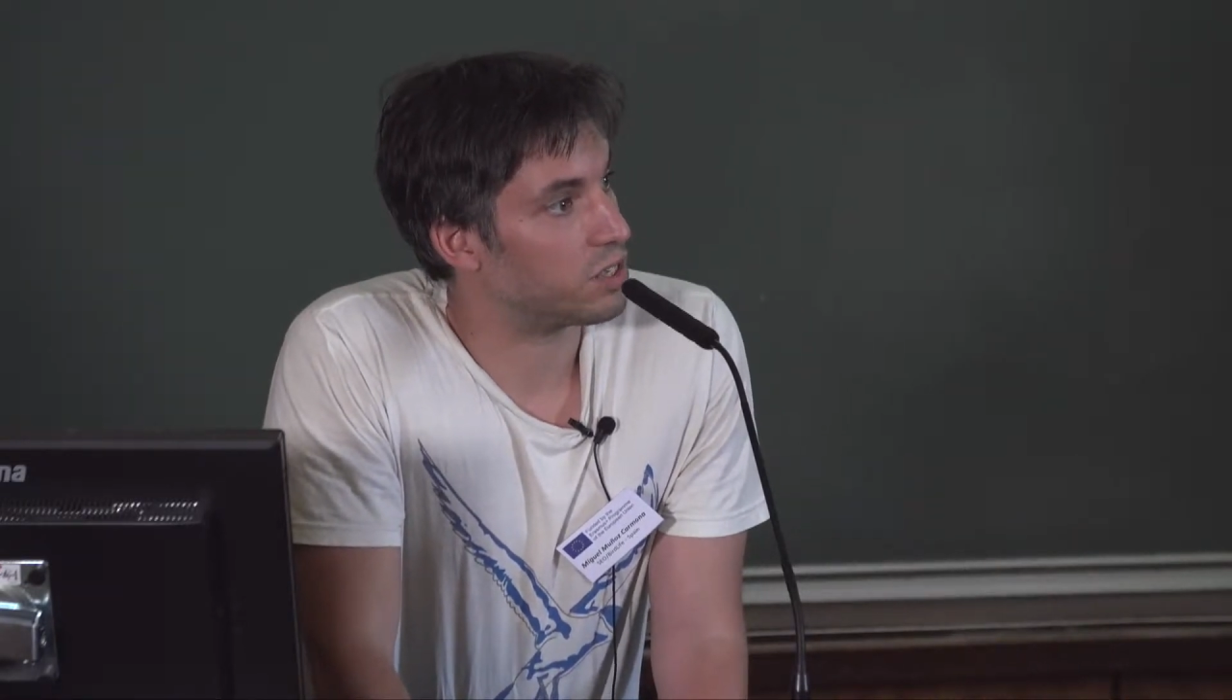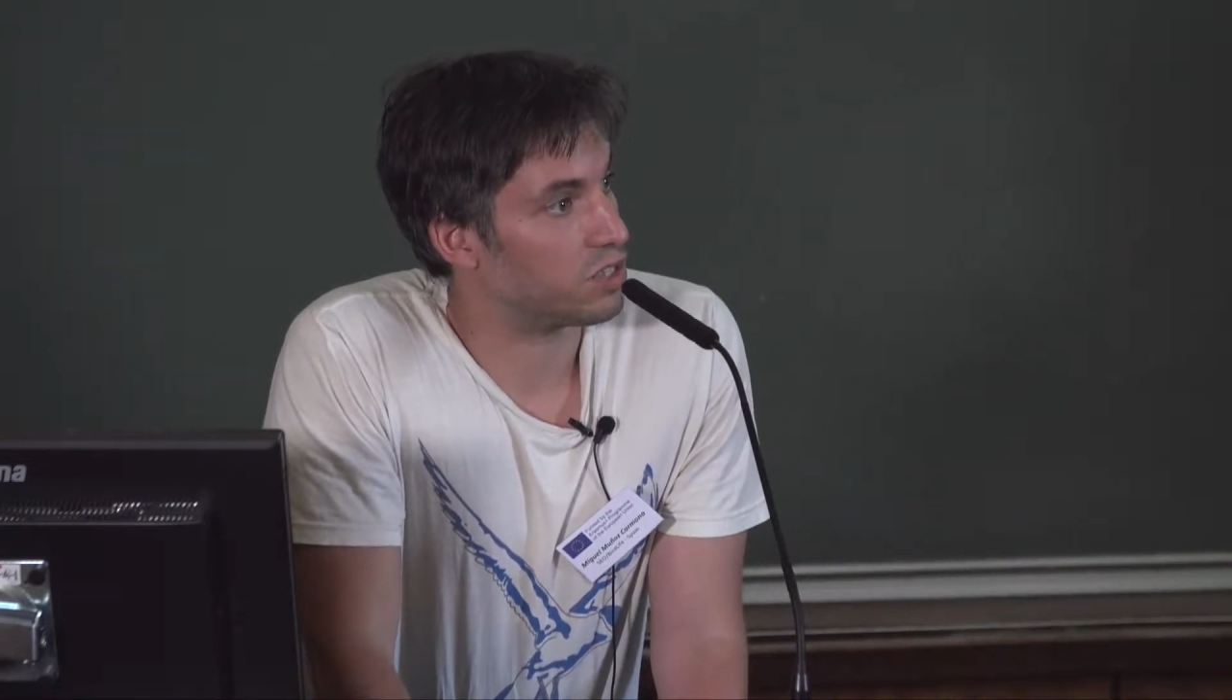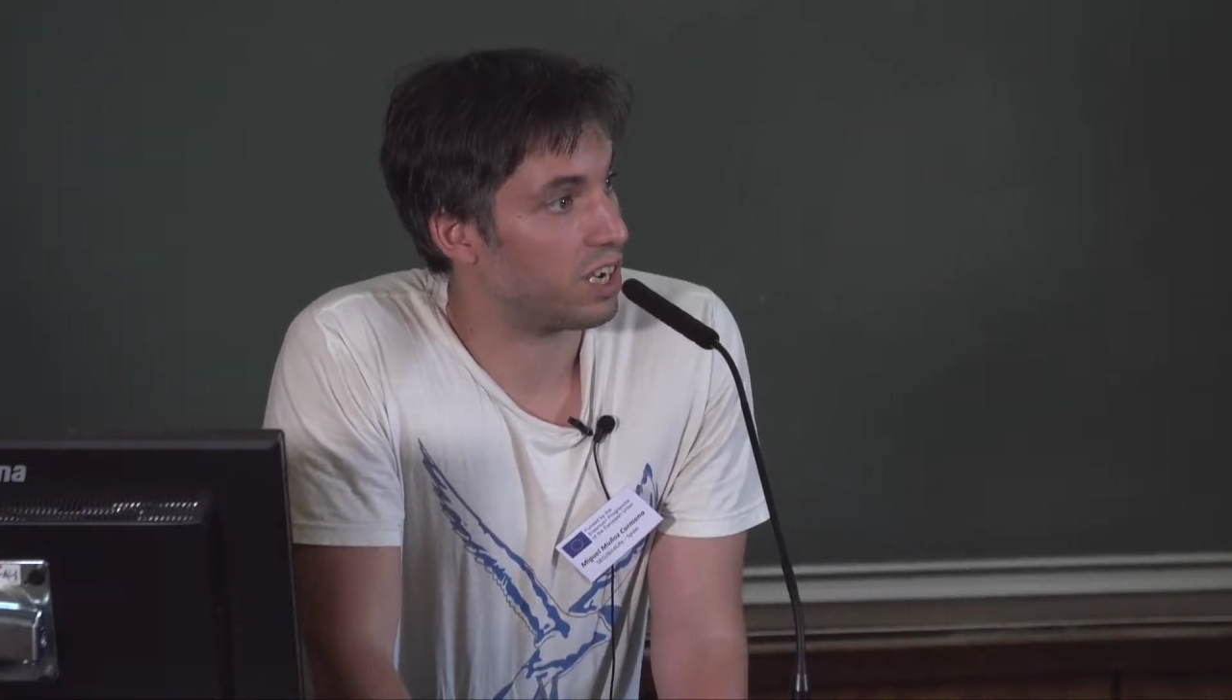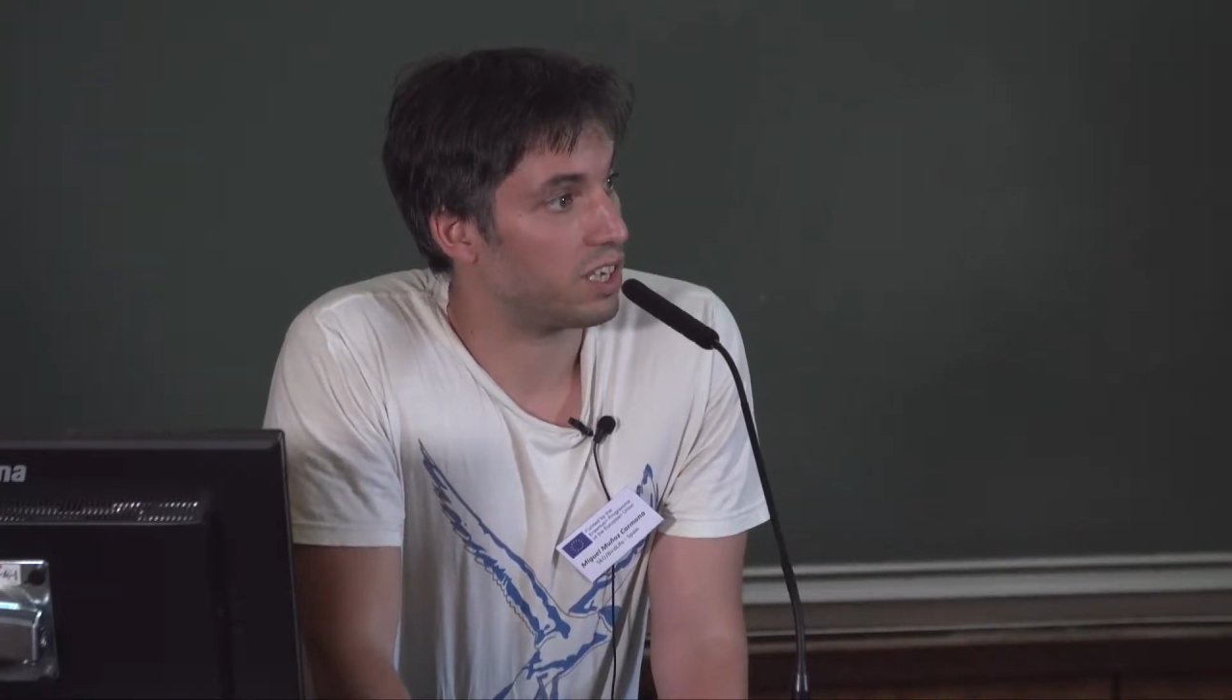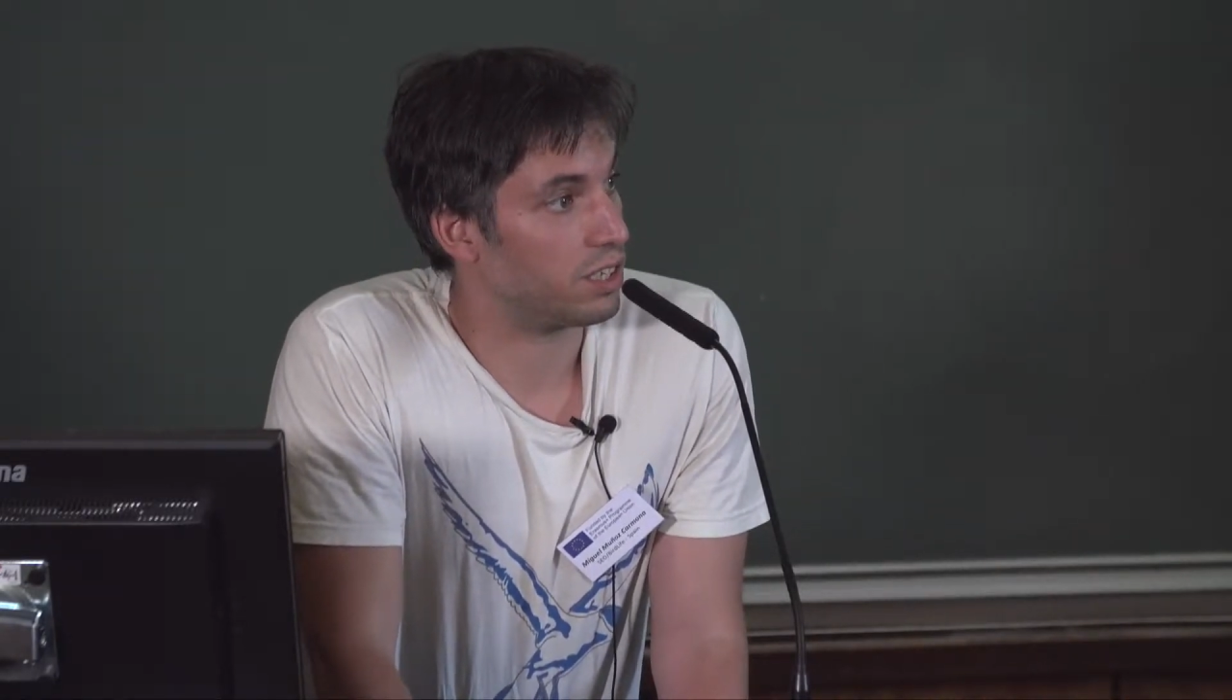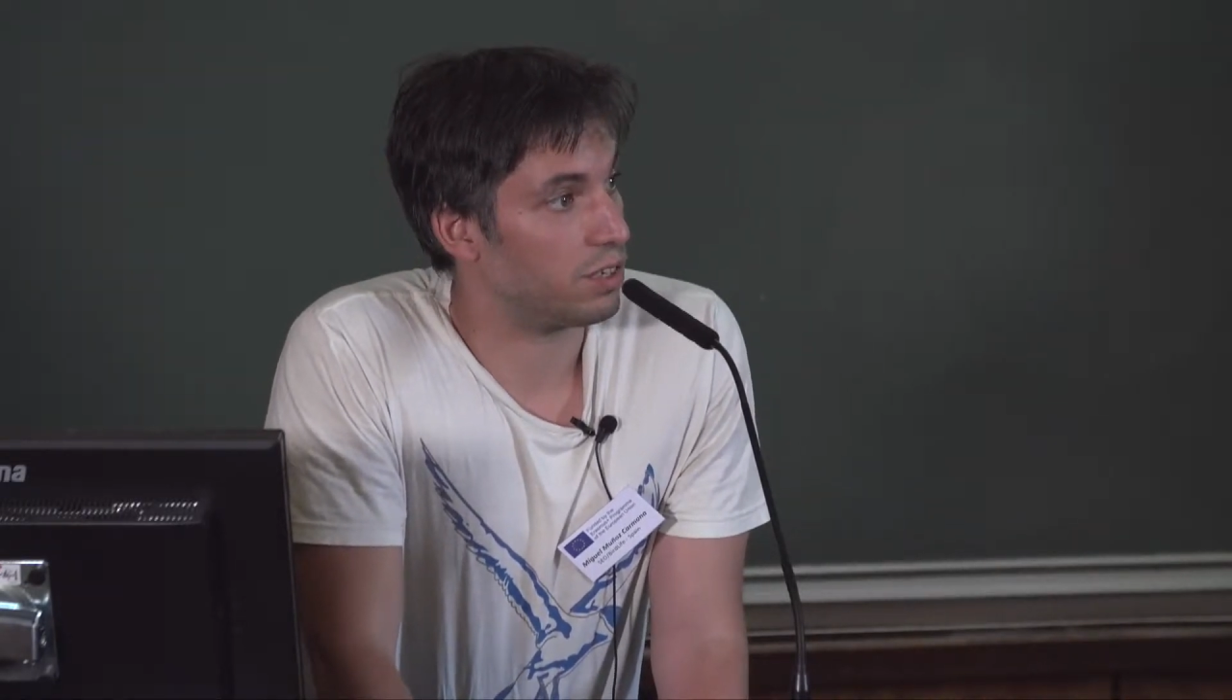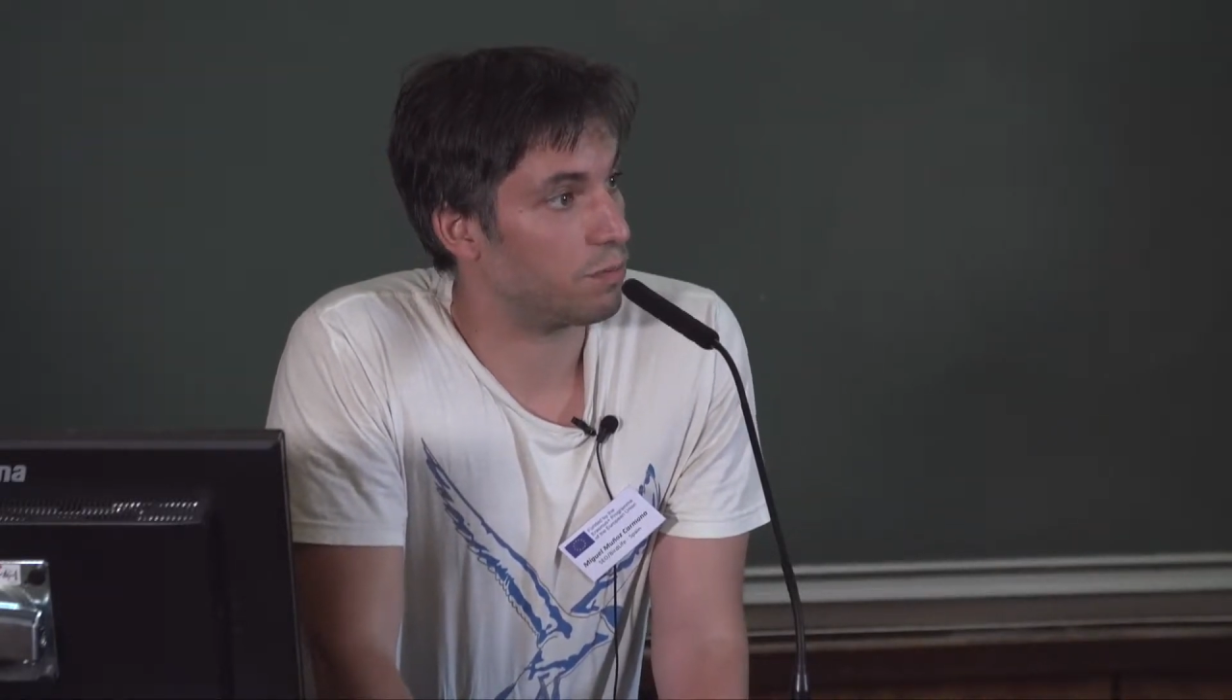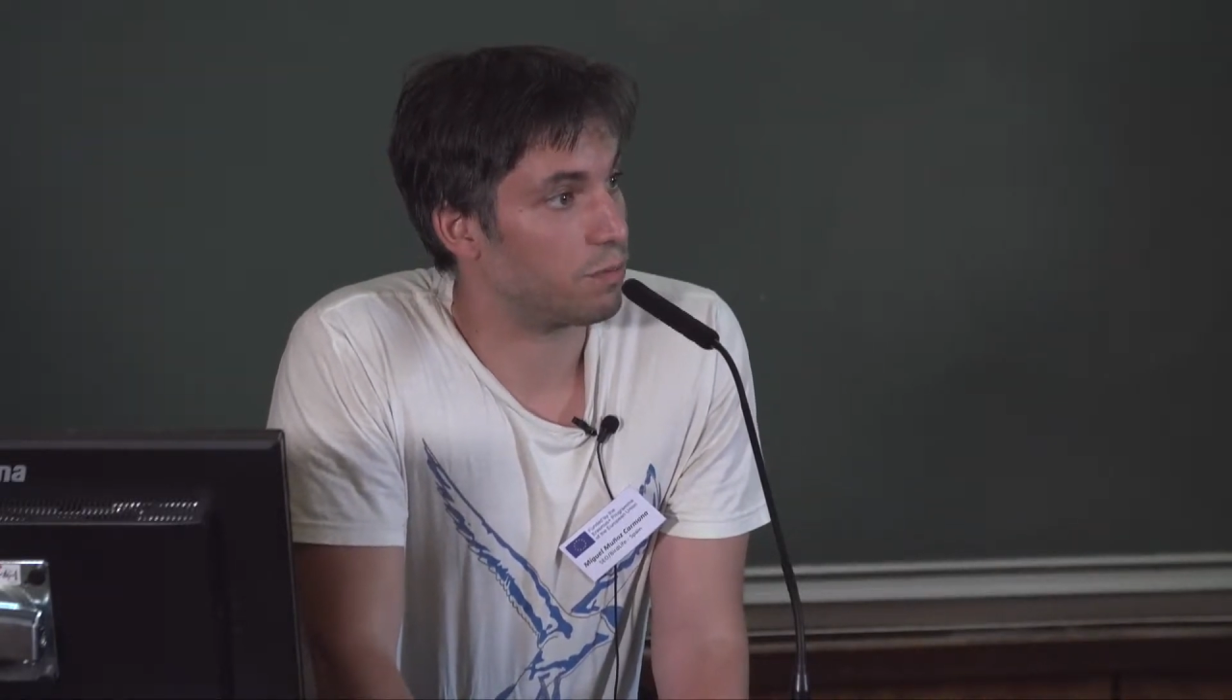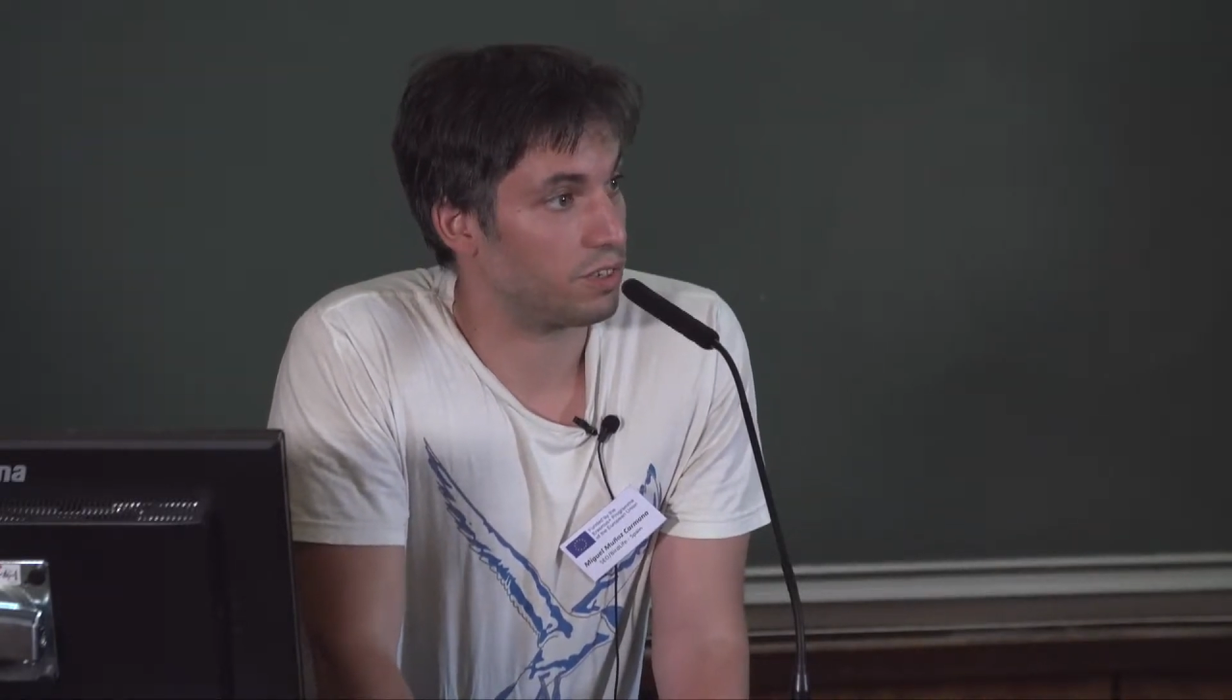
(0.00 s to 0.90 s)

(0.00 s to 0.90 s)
Society of